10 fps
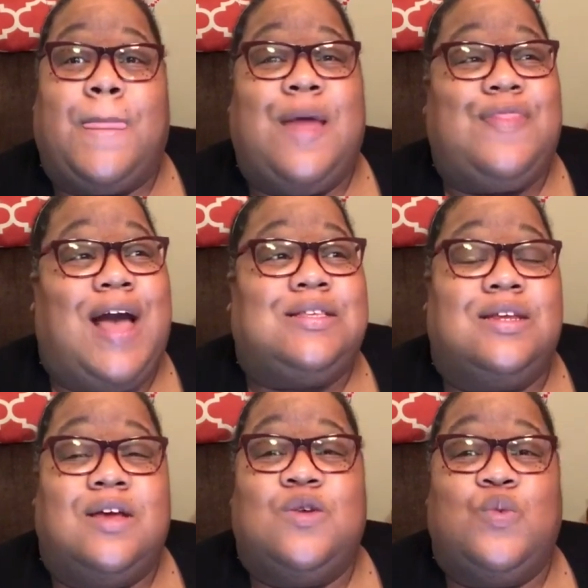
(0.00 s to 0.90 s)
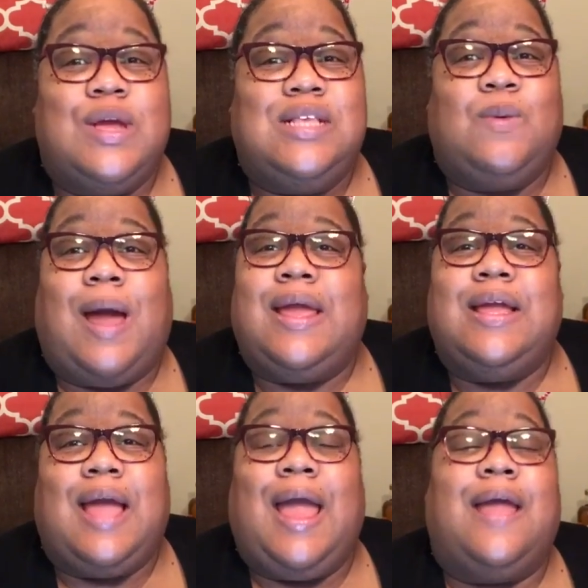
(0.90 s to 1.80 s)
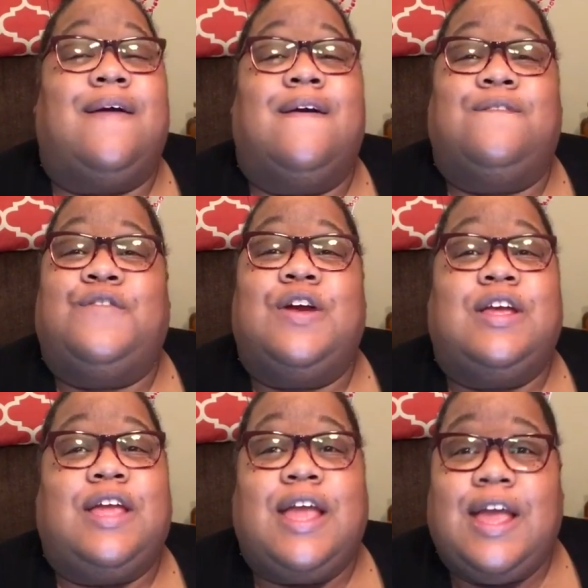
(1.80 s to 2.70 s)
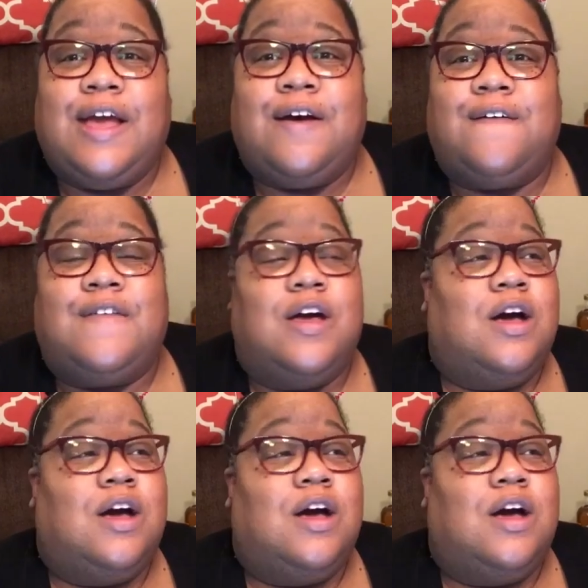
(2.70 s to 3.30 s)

And that's another reason why he can't forgive